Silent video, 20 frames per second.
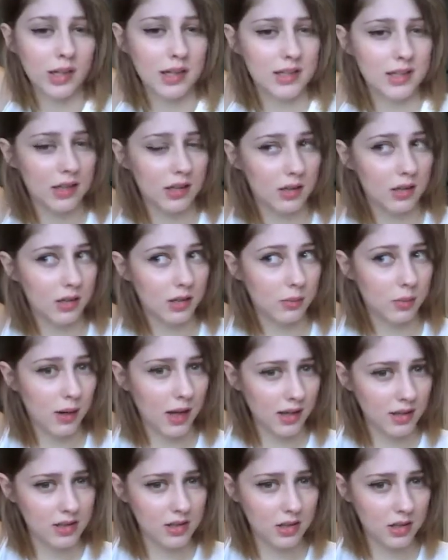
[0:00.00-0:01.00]
Is it
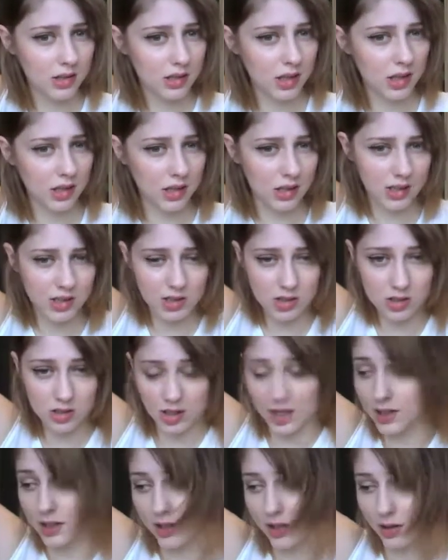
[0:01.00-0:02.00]
plait in England?
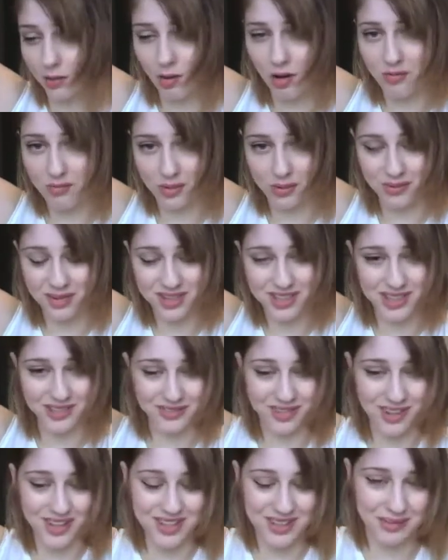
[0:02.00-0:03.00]
I don't know. I've been watching
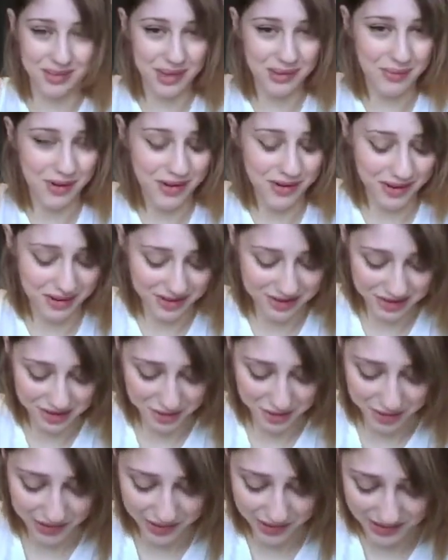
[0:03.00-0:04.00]
far too many American
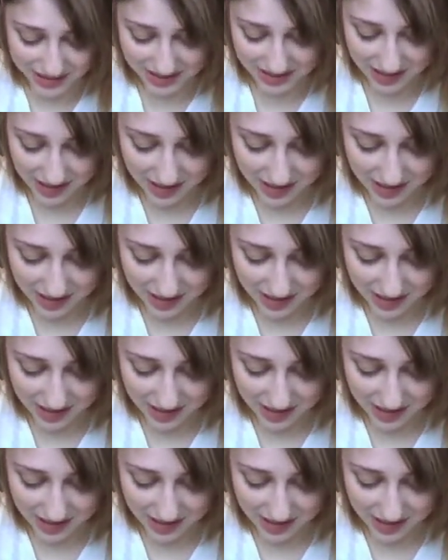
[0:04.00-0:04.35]
tutorials.